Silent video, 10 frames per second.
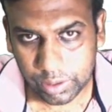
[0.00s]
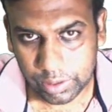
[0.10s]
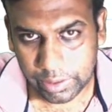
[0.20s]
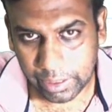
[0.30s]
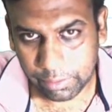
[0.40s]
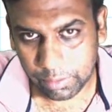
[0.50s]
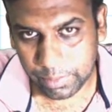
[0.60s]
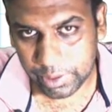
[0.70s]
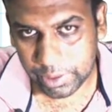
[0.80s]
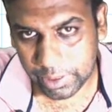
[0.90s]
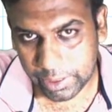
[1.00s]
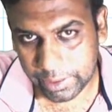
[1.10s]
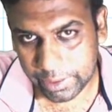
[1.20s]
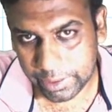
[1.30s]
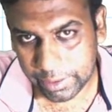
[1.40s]
there will be here
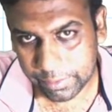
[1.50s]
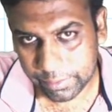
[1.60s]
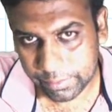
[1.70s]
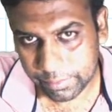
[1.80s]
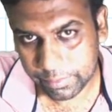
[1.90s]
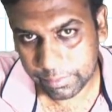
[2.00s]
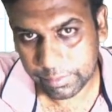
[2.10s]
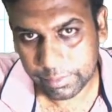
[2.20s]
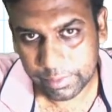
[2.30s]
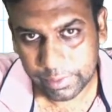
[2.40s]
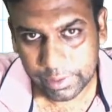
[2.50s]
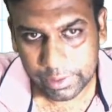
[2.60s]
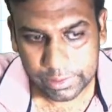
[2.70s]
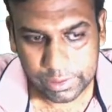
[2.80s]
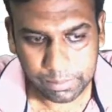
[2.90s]
and here.
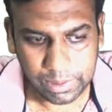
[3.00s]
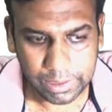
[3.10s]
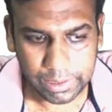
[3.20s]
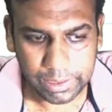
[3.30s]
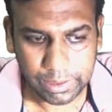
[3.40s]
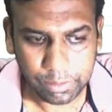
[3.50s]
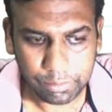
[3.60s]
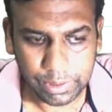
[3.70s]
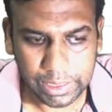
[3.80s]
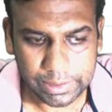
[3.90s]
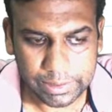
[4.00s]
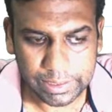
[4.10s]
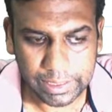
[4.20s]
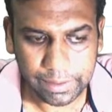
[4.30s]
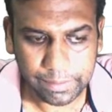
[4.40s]
Similarly, we can
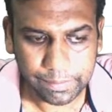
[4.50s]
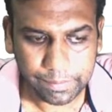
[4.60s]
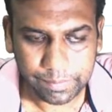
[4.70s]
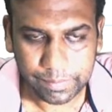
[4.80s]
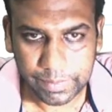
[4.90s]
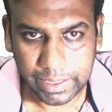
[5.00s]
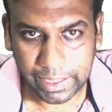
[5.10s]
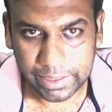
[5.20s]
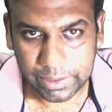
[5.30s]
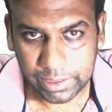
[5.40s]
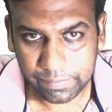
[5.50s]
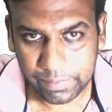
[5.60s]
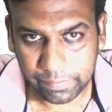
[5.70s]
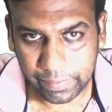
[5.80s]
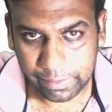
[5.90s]
say that if
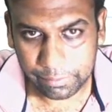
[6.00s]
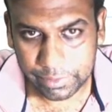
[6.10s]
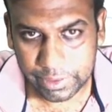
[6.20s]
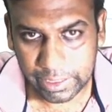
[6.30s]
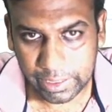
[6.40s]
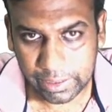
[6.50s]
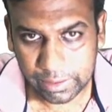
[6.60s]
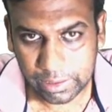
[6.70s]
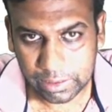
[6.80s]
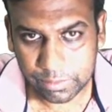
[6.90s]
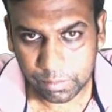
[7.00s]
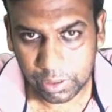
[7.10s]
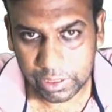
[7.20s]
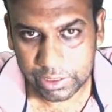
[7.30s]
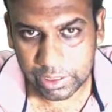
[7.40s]
the value is here, the
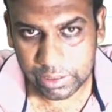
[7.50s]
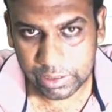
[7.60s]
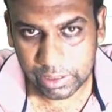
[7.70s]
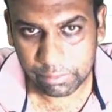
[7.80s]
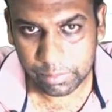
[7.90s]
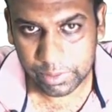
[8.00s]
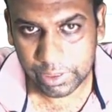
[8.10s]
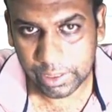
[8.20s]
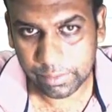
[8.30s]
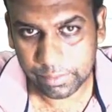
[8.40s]
smallest integer will be there.